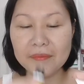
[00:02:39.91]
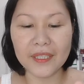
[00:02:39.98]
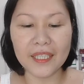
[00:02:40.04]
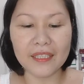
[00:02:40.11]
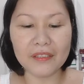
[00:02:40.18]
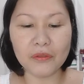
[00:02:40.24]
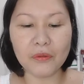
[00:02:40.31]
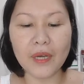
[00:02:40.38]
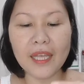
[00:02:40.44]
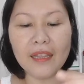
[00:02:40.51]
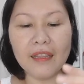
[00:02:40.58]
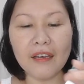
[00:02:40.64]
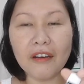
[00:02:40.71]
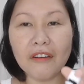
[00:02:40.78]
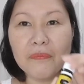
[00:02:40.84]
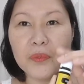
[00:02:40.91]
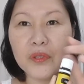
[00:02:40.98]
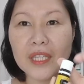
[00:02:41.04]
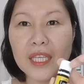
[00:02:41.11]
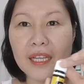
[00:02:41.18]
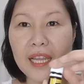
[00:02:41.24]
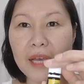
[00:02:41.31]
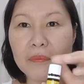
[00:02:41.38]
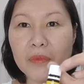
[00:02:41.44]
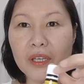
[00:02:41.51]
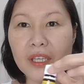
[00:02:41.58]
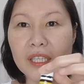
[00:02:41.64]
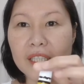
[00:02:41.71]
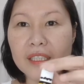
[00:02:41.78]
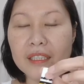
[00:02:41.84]
Okay, so I love putting
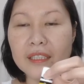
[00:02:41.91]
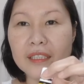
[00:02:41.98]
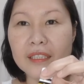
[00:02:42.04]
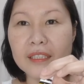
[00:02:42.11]
lemon